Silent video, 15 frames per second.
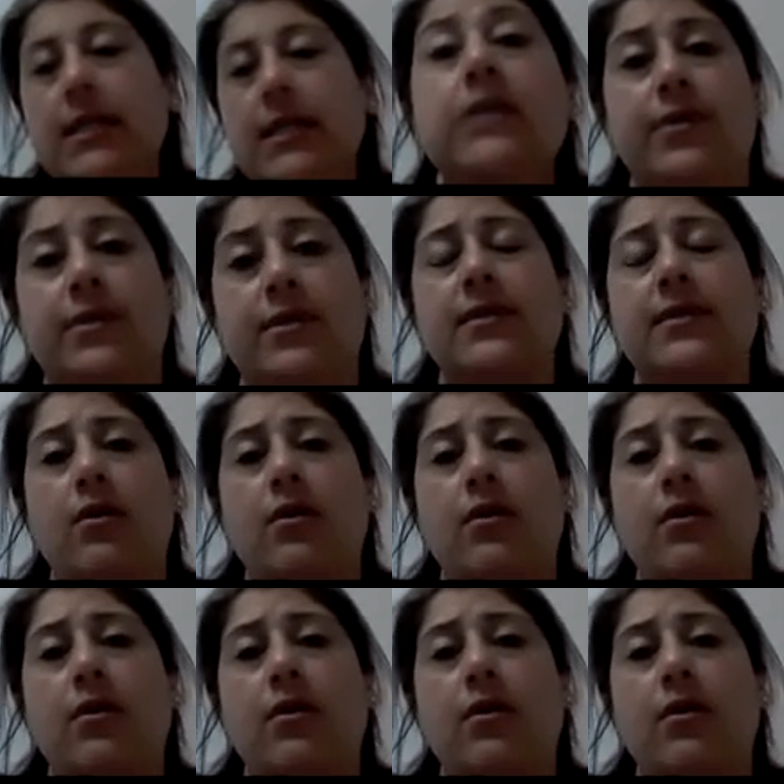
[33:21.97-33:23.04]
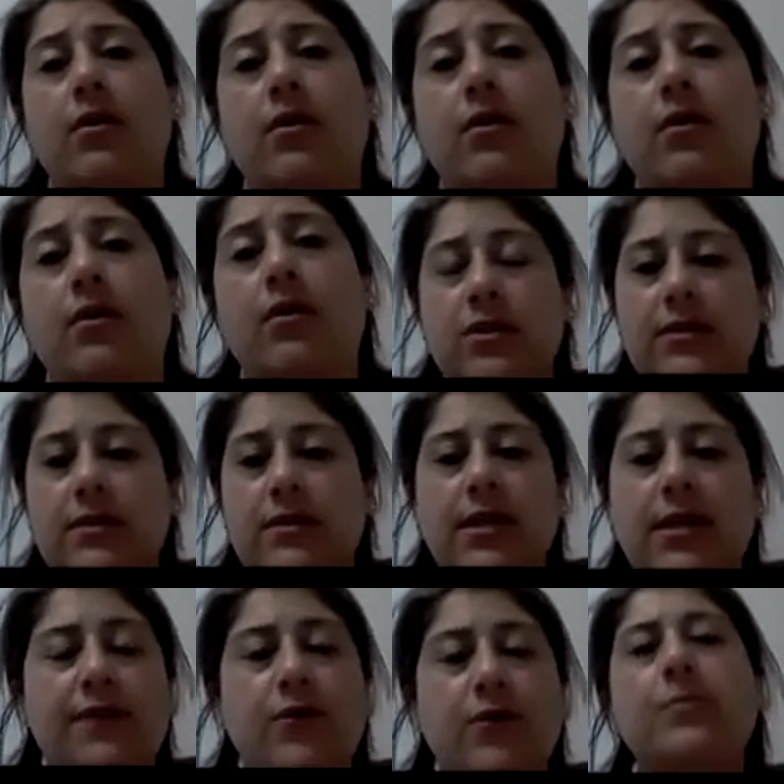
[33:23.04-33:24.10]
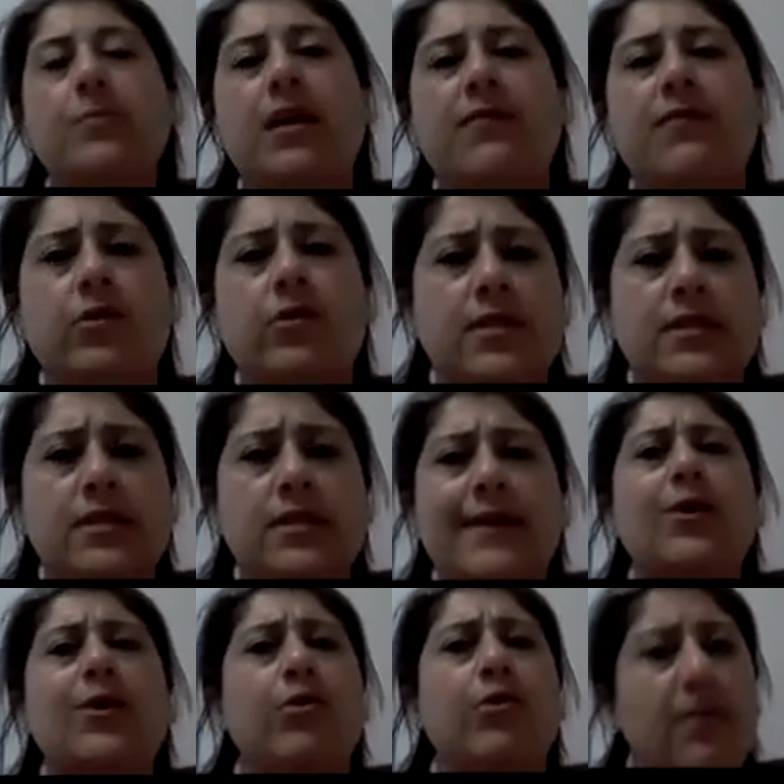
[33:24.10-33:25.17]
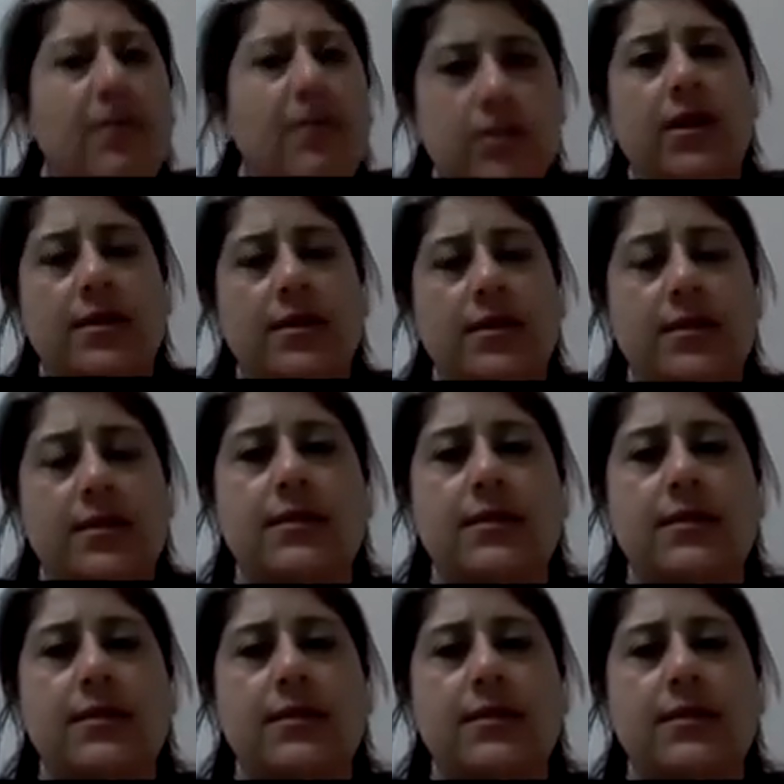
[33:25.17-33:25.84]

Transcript: not just the ignorance of some Australian parts of Australian society.